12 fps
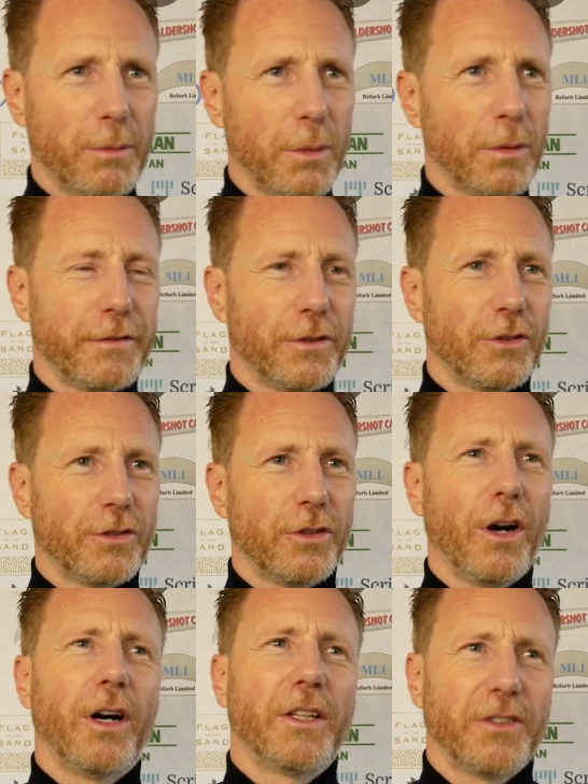We want to finish as
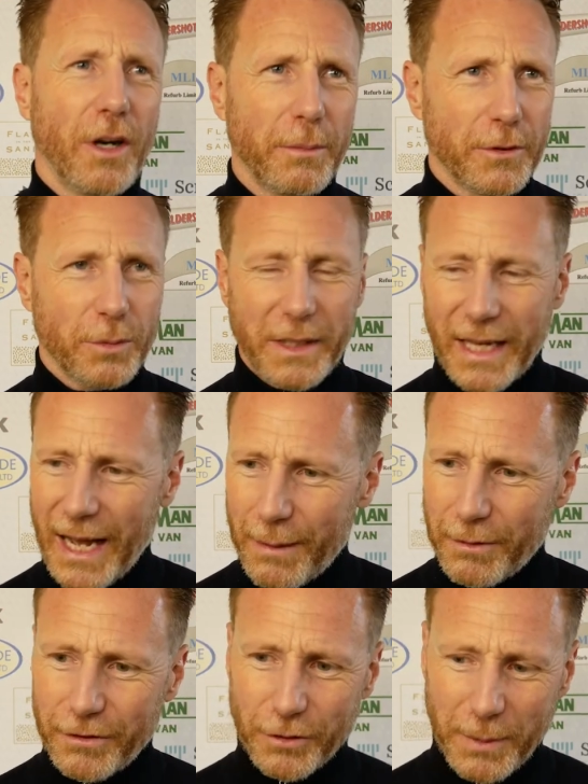high as up as we
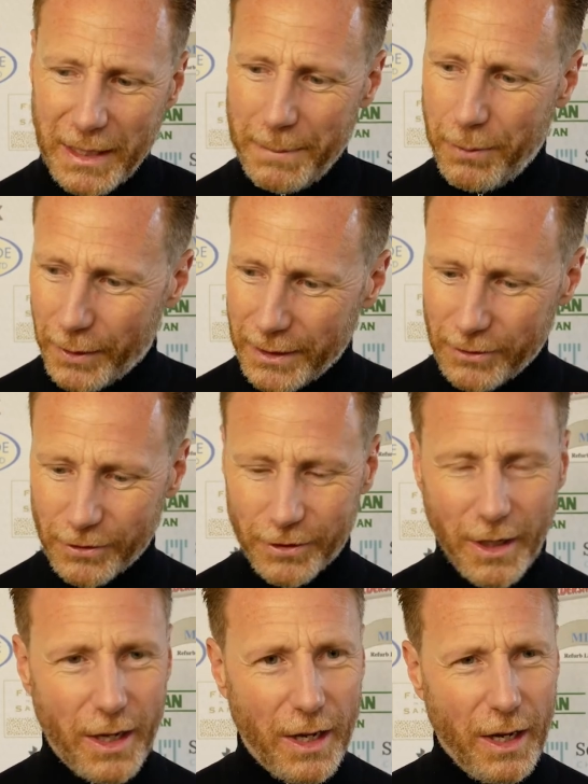can with as many points,
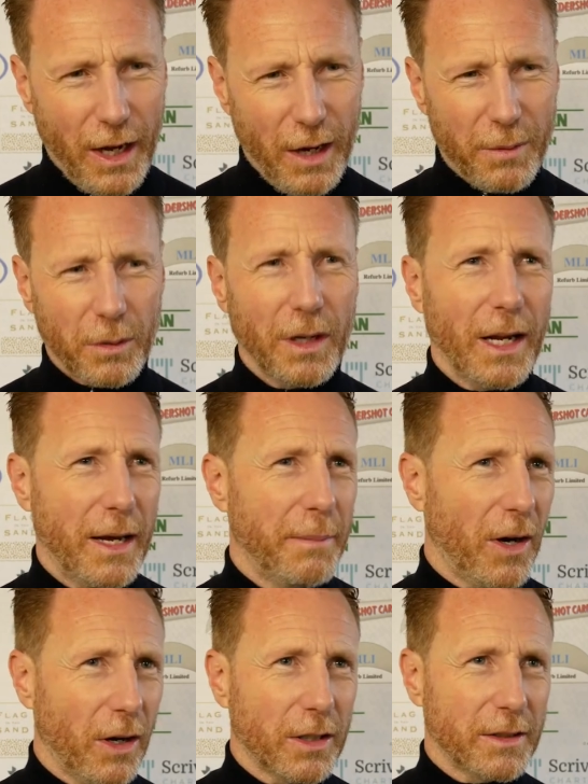and we want to lay a
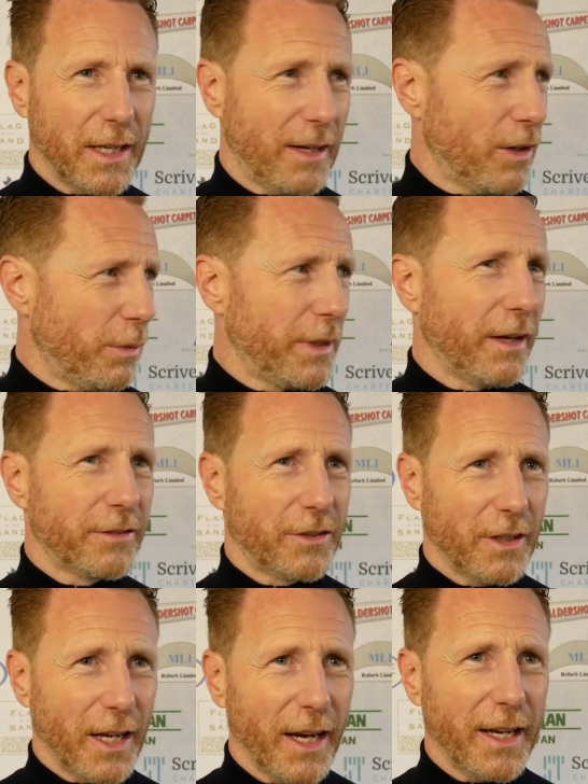marker down like we have
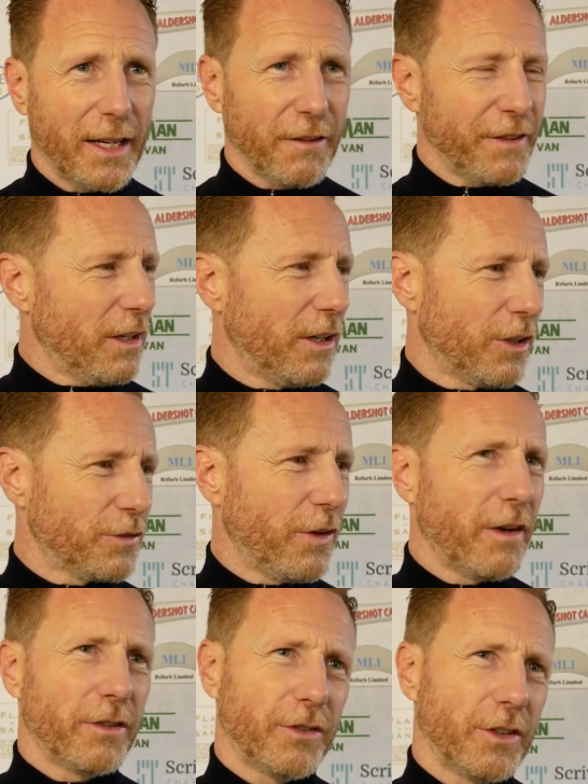today. And I think the last
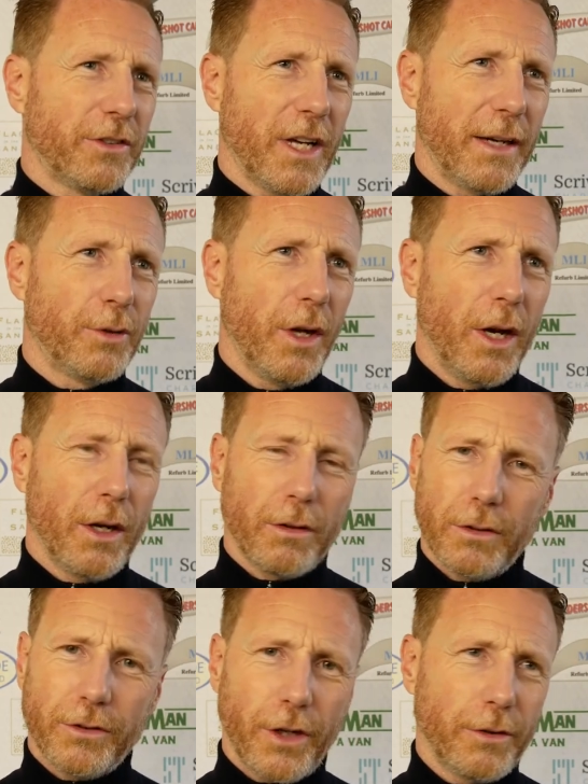five or six games,
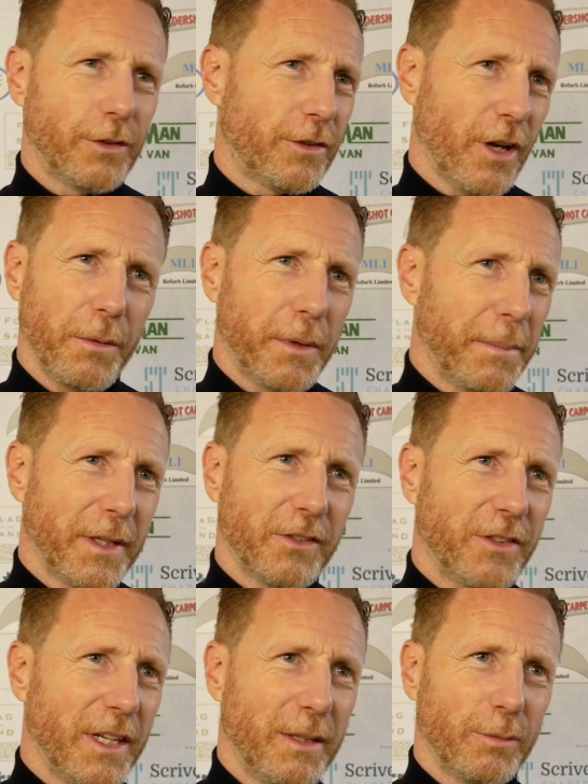we've gone toe-to-toe with the
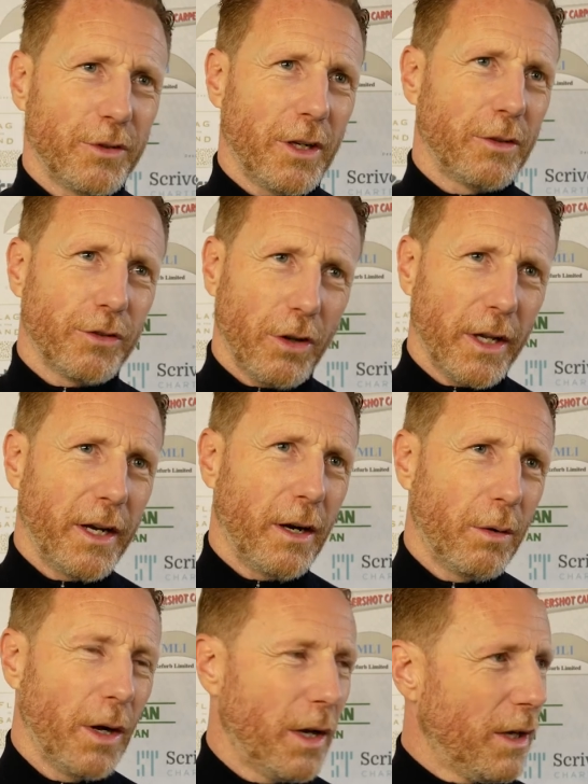best teams. You know,
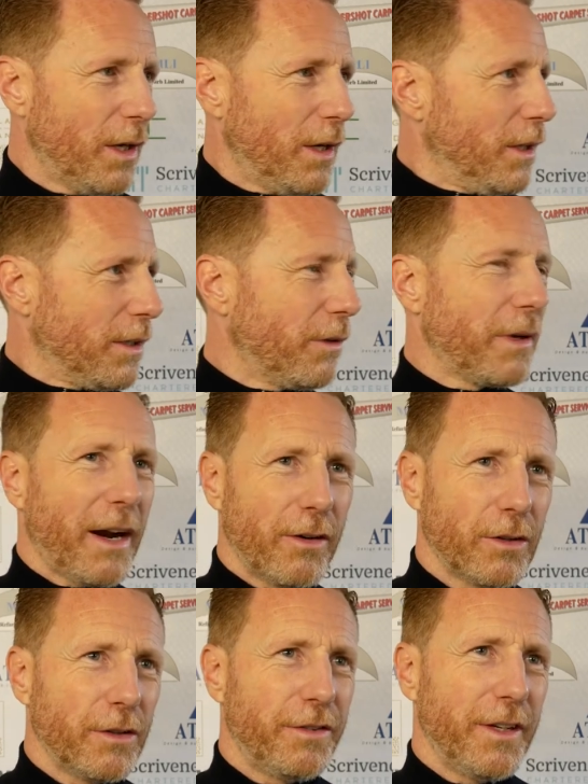Solihull, you know,
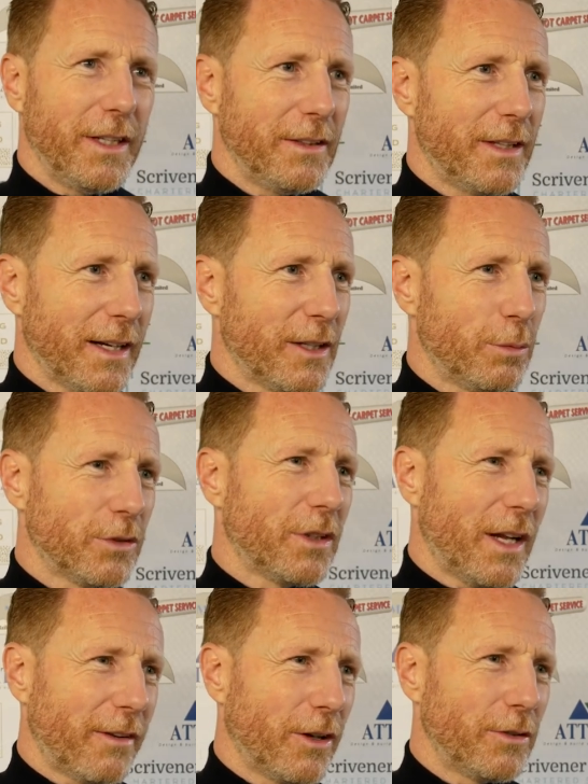narrow defeat. Dagenham was a
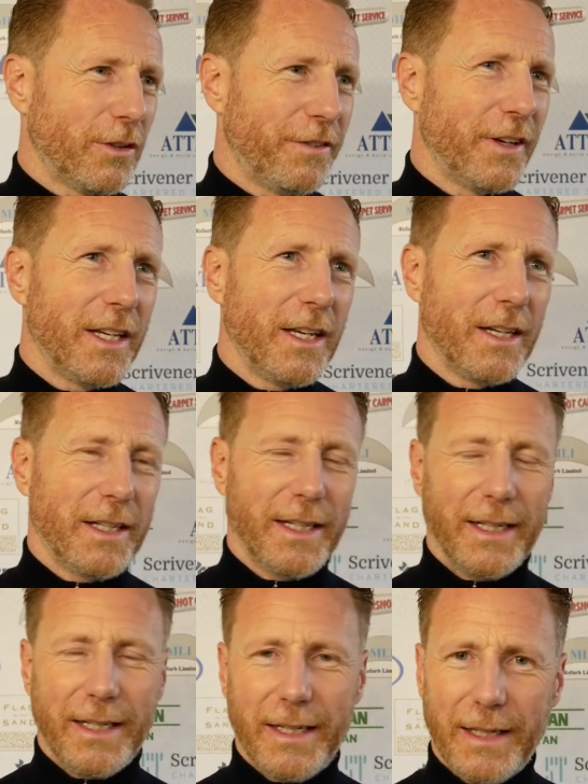narrow defeat.
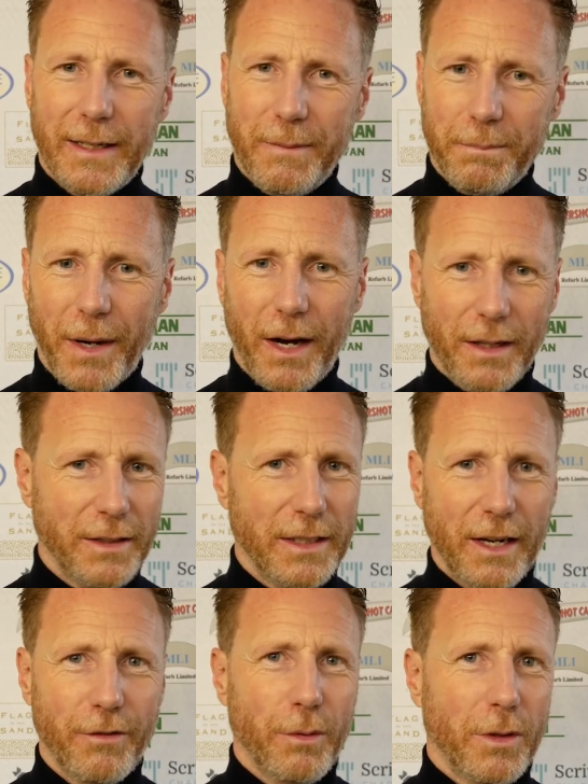But in
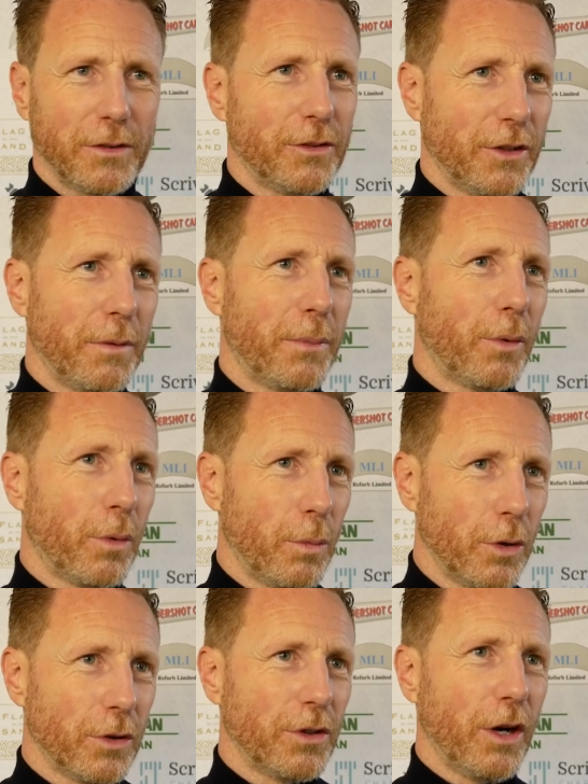the other ones, you know, Bourne
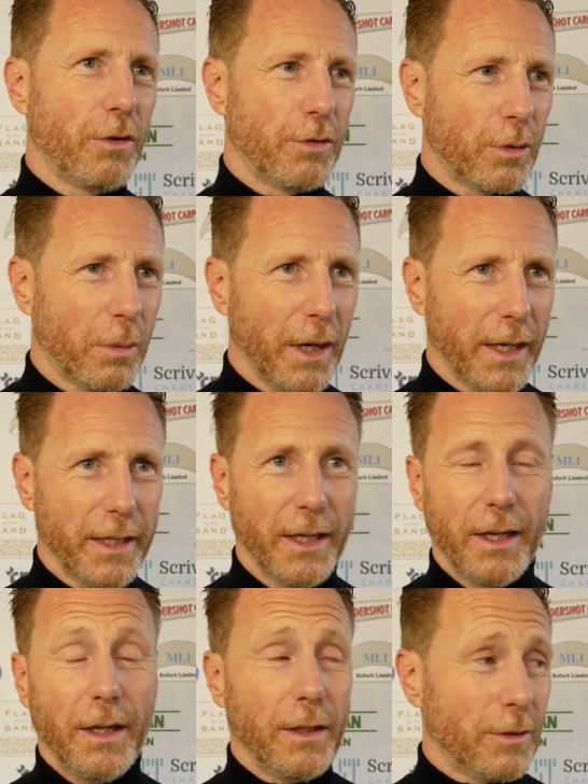Wood, Yeovil away,
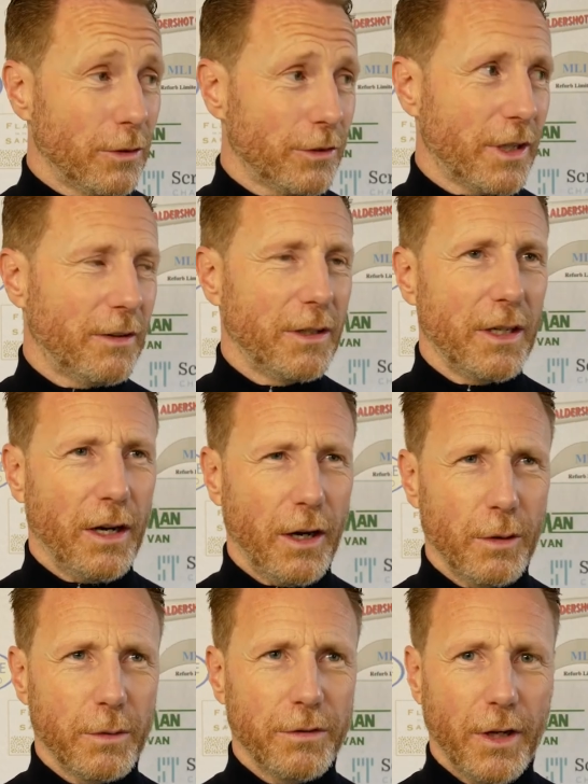Notts County at
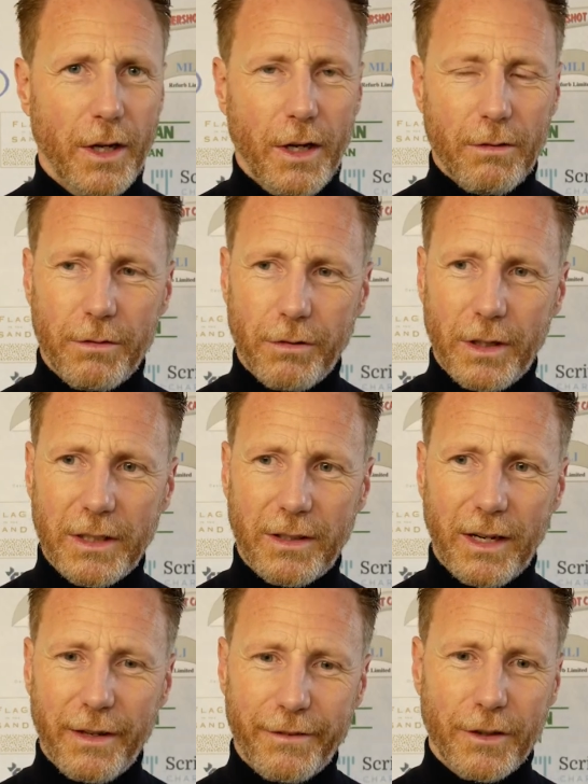home, we've really
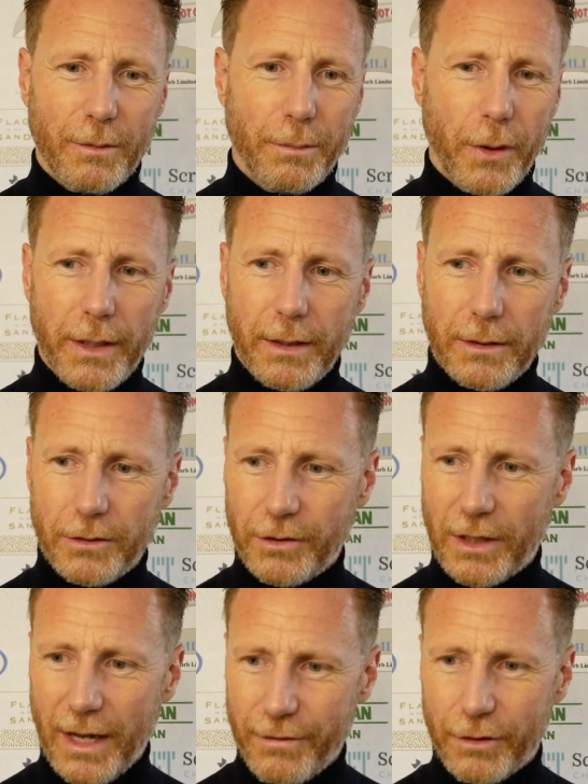delivered and put in
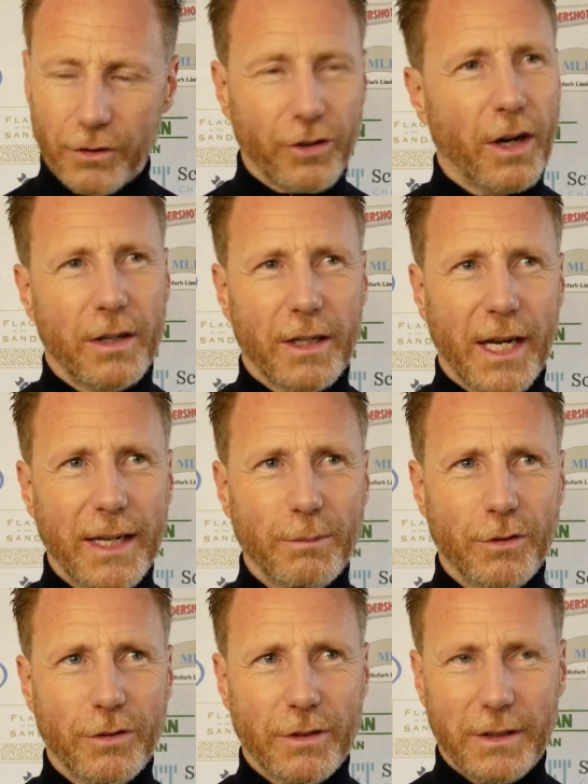together a chunk of games.